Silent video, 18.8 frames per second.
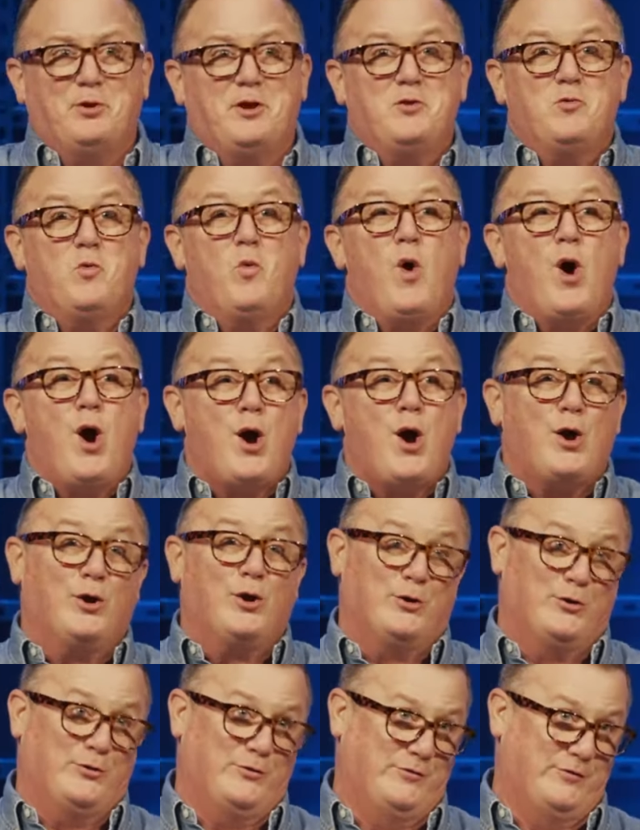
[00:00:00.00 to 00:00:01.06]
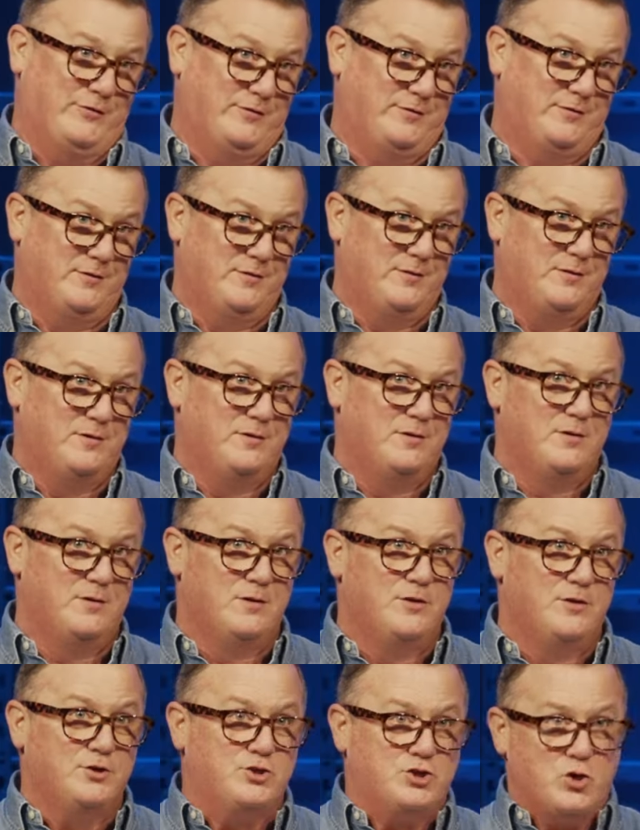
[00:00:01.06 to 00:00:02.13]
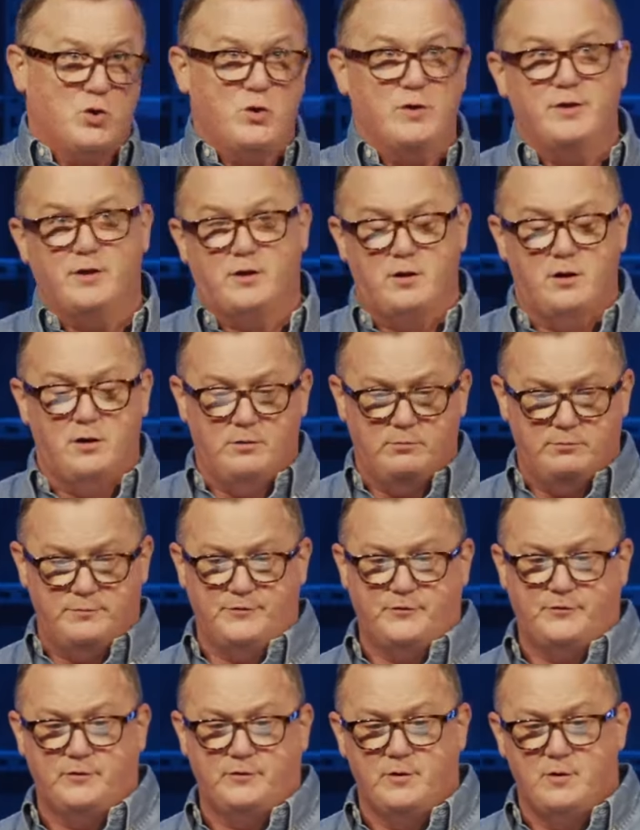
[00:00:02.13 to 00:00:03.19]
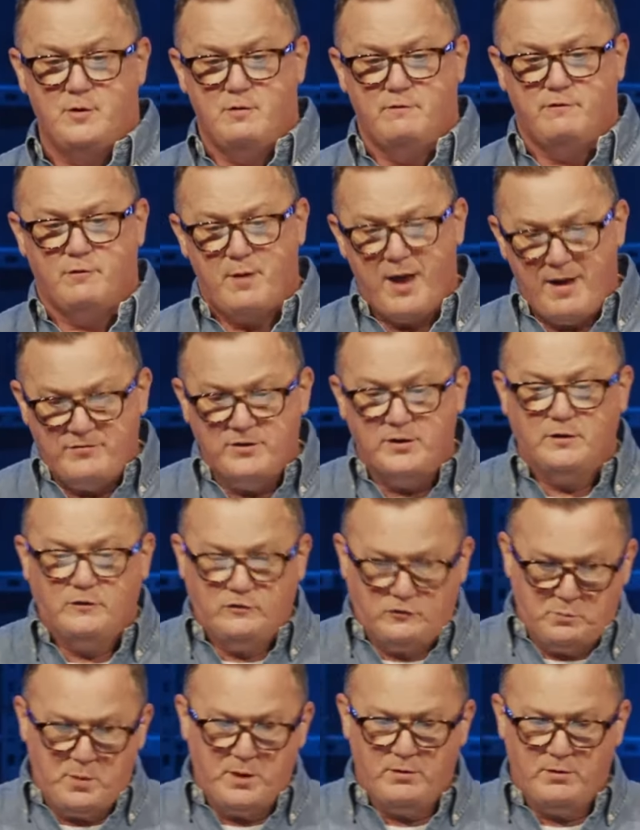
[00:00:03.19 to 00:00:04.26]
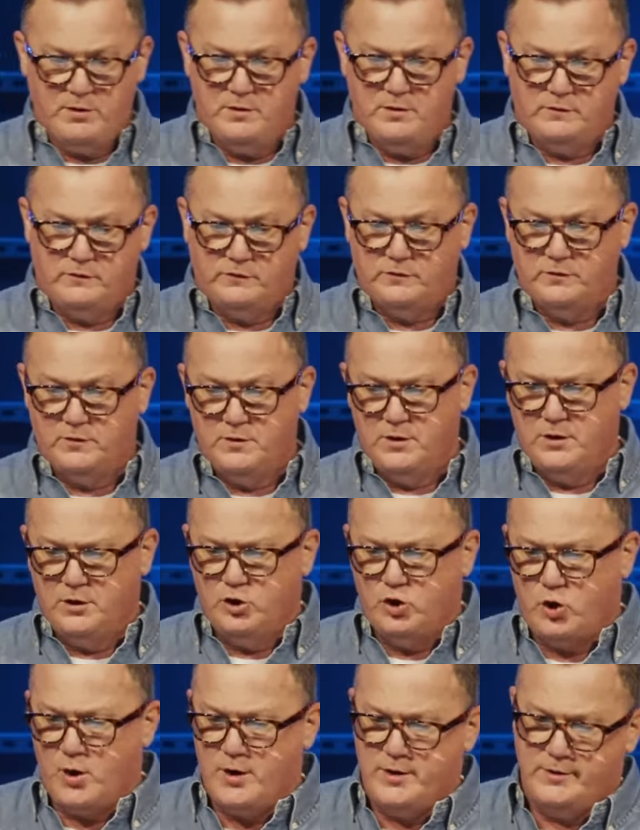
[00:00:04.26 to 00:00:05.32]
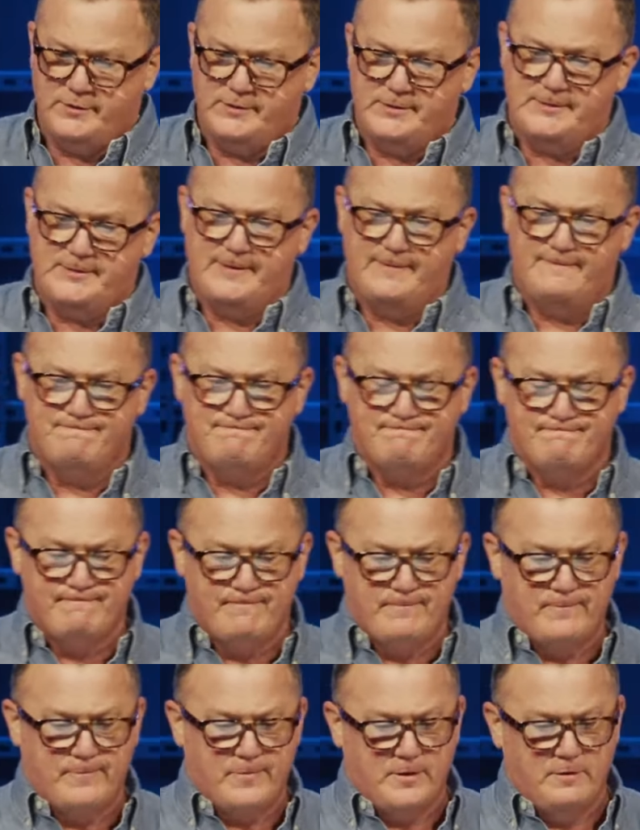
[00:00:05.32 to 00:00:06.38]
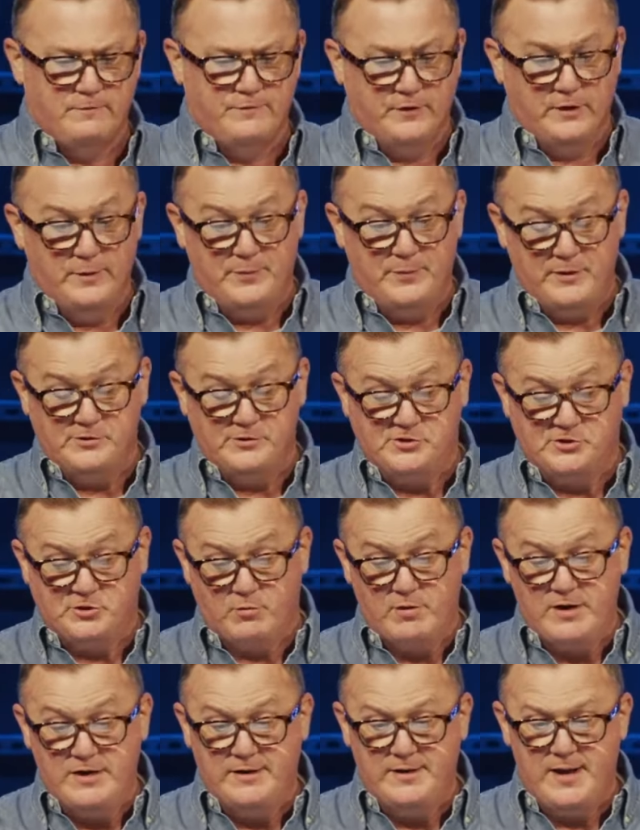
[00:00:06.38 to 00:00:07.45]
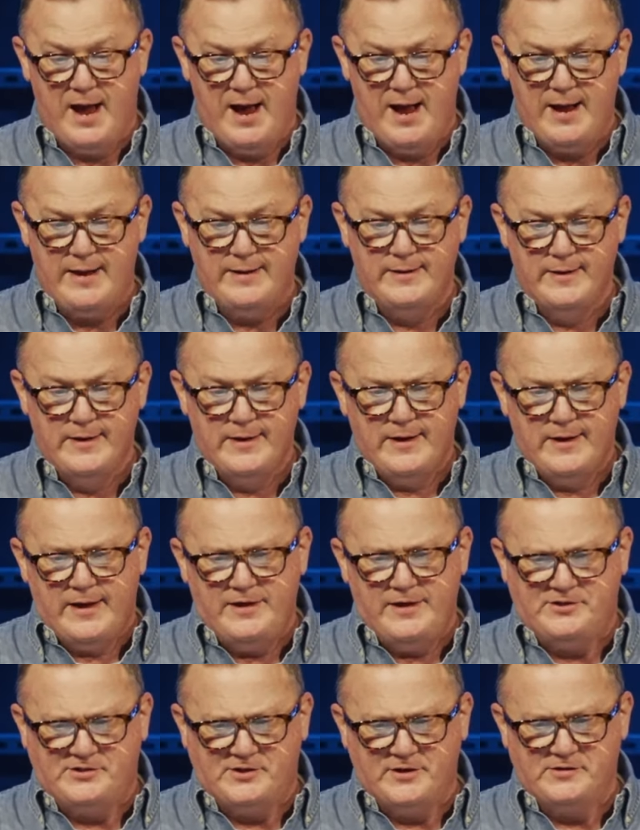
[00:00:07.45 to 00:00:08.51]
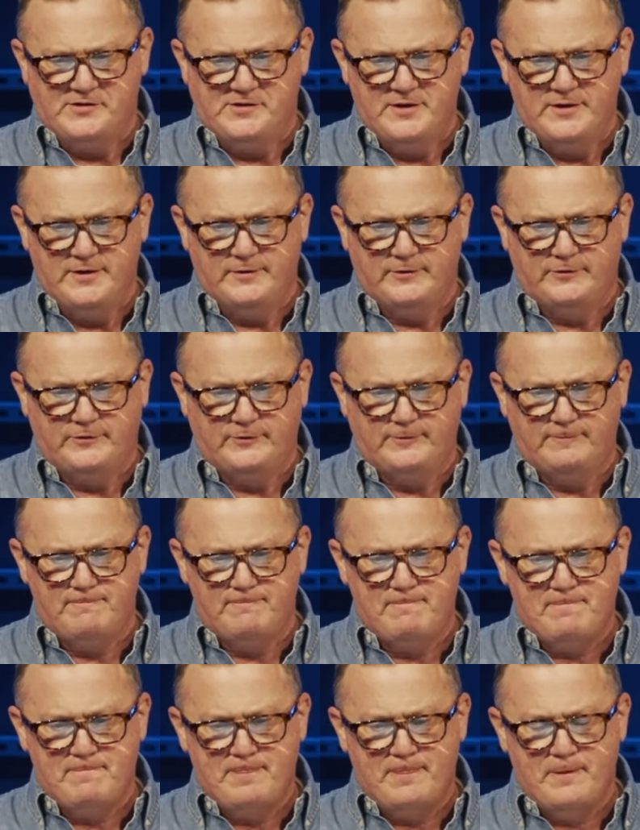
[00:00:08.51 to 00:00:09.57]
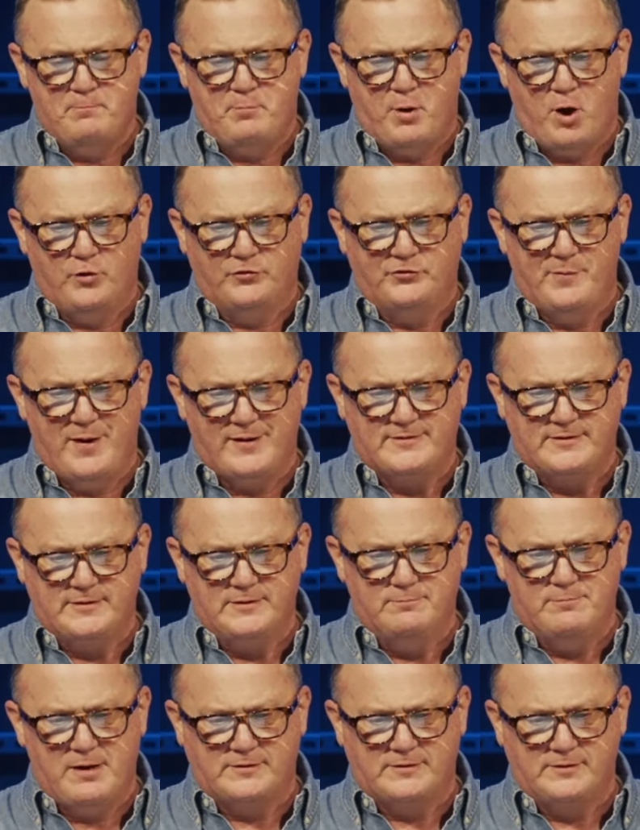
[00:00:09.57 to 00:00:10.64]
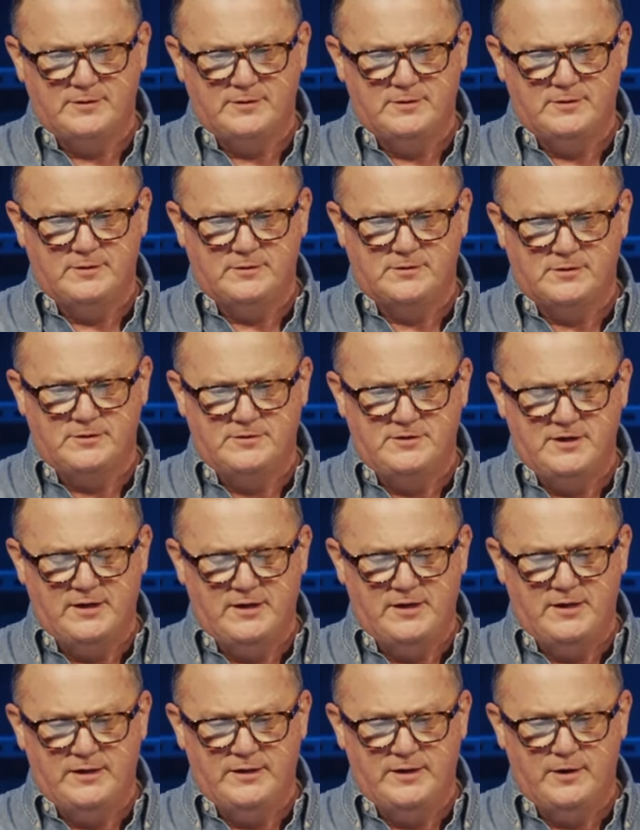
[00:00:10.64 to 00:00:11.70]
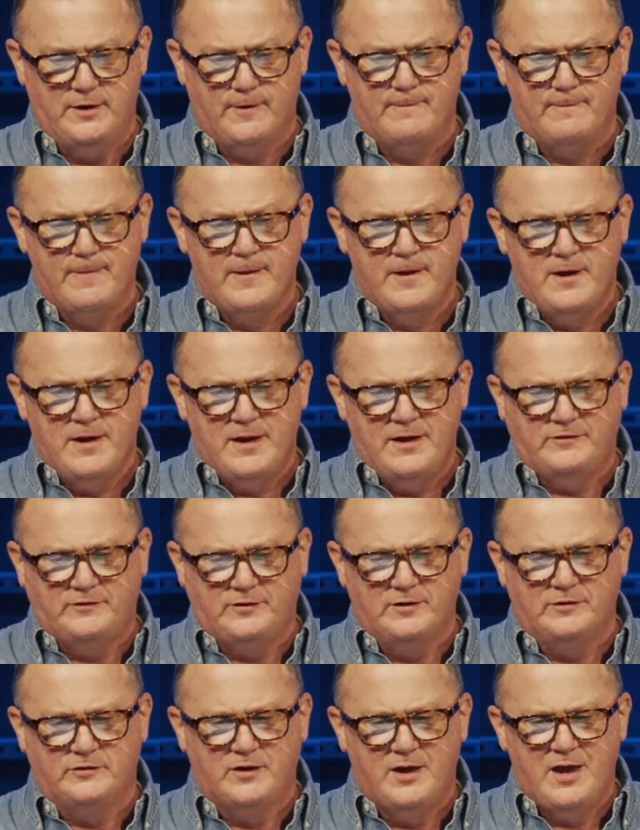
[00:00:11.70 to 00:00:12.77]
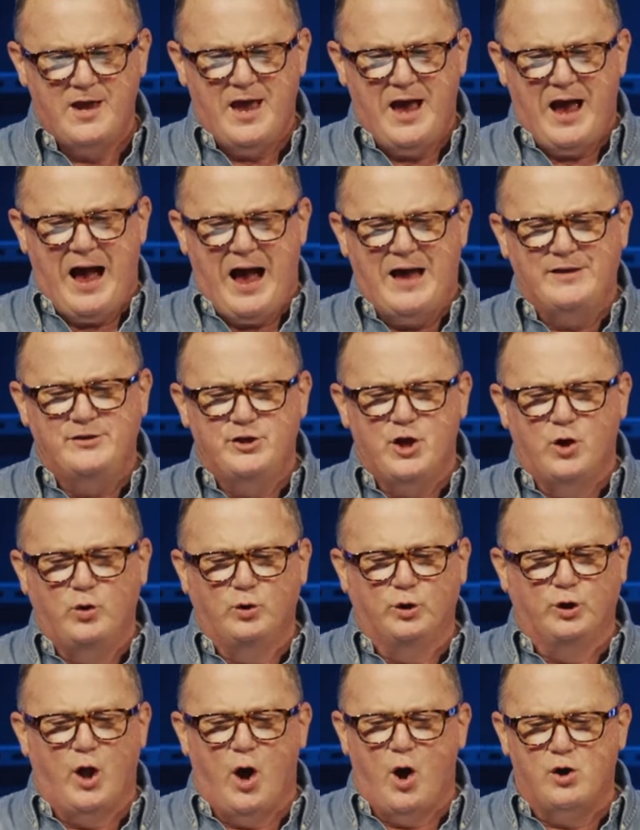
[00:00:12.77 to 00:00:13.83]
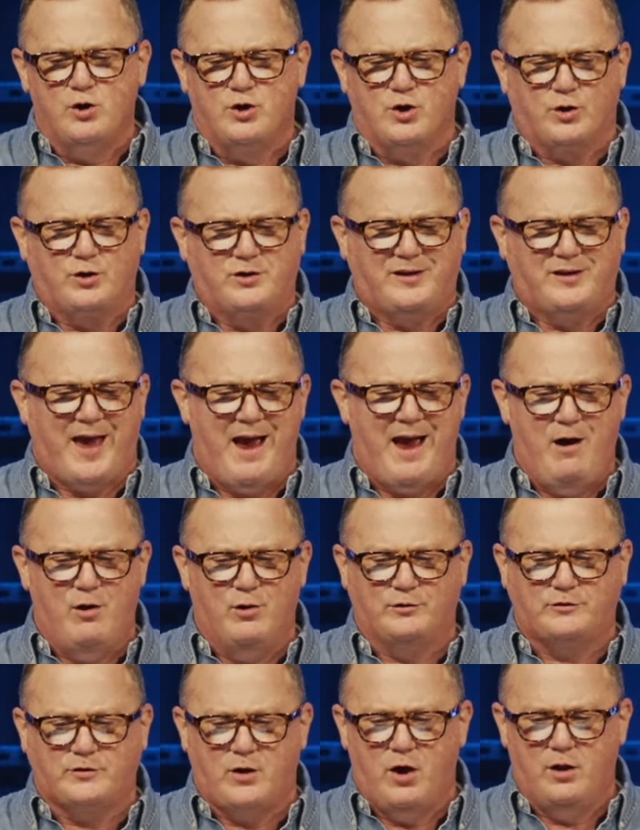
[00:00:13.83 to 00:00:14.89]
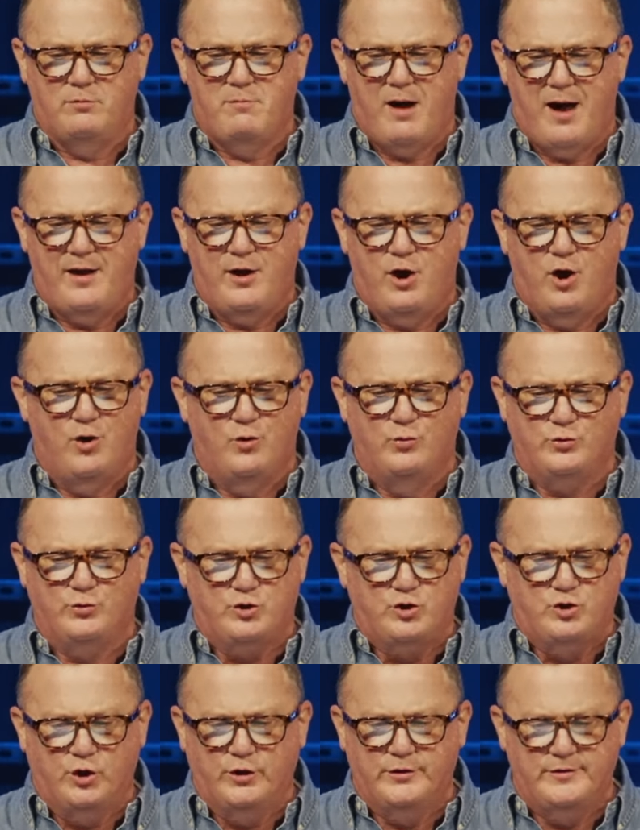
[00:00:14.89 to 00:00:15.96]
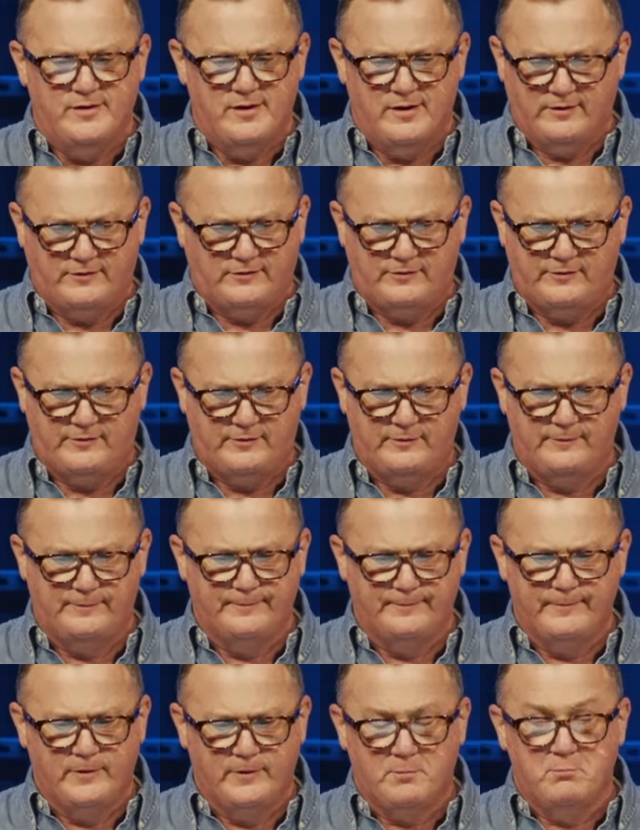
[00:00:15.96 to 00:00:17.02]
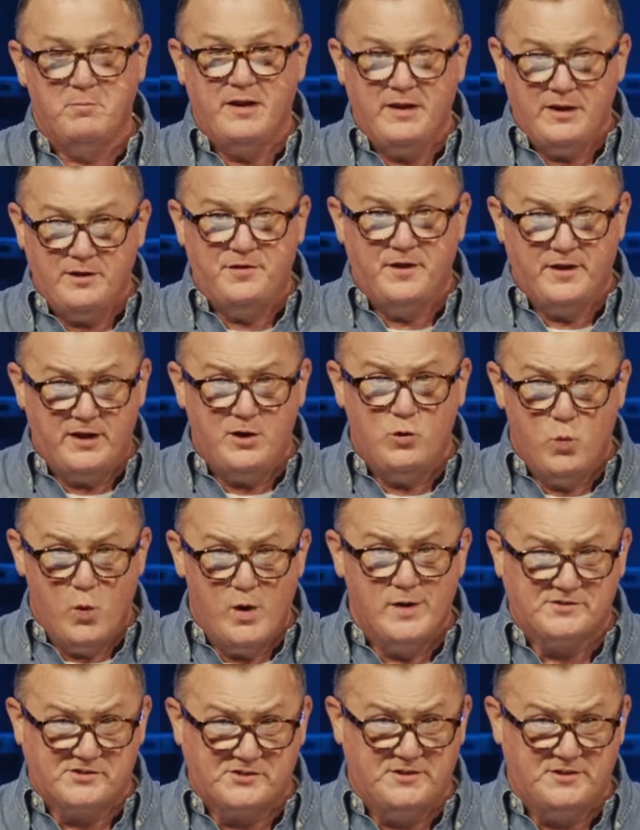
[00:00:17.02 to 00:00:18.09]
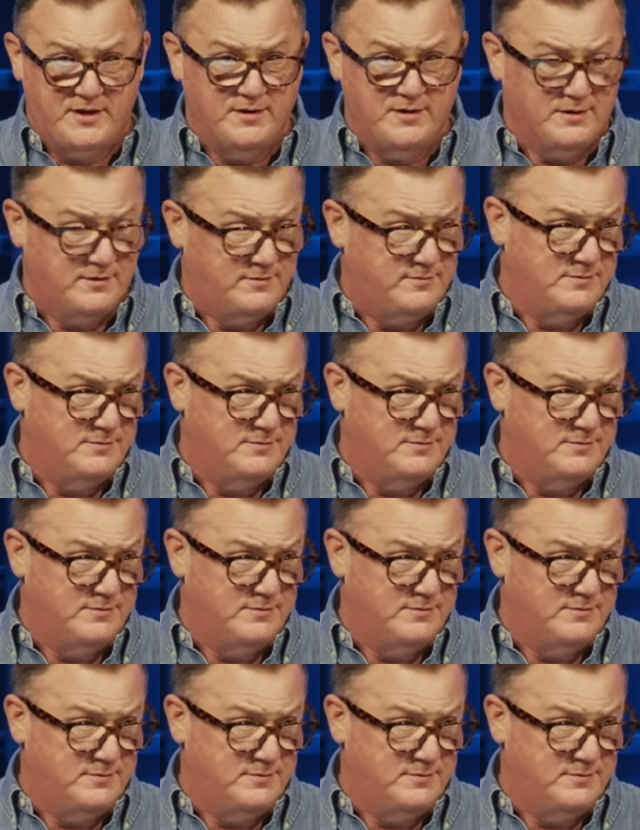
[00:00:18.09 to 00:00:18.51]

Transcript: in words the joy that comes from having experienced grace. Philippians 3 and 9, he says this, and Paul's about to dig in here. He says, I no longer count on my own goodness, meaning that he once did.